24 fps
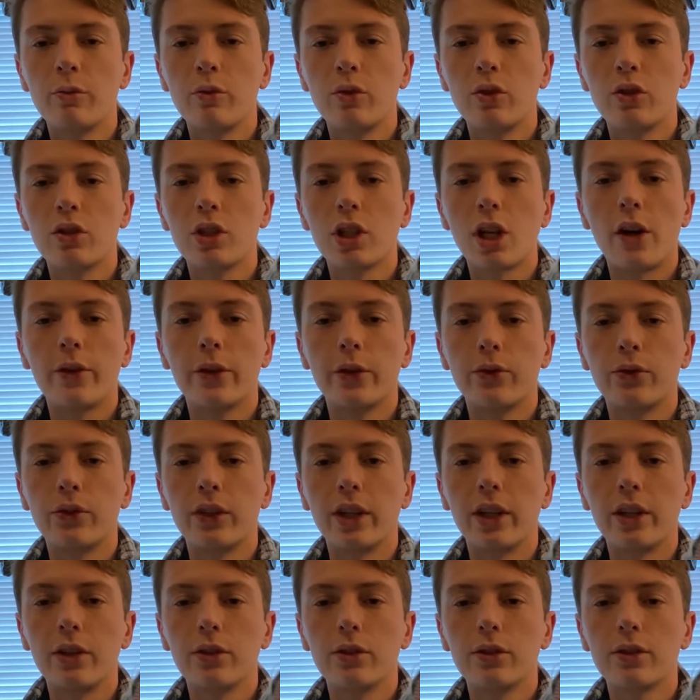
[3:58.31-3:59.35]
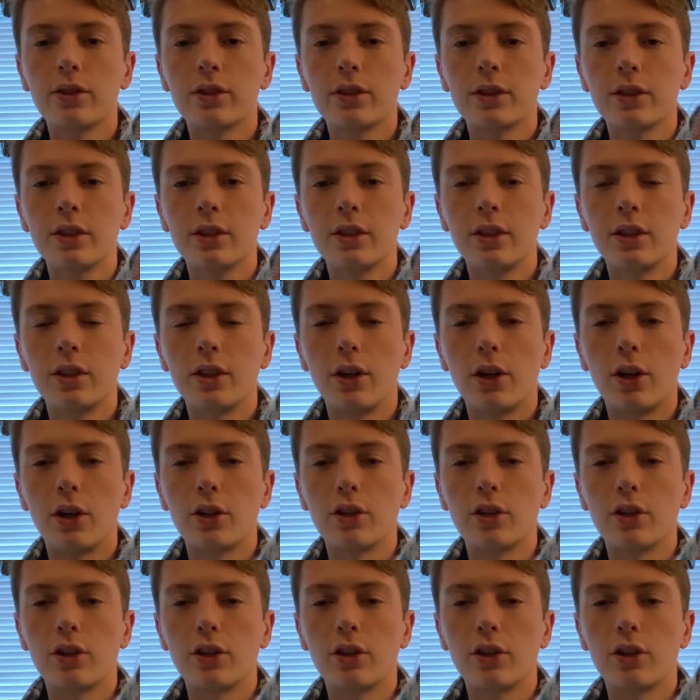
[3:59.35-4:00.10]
soft flannels are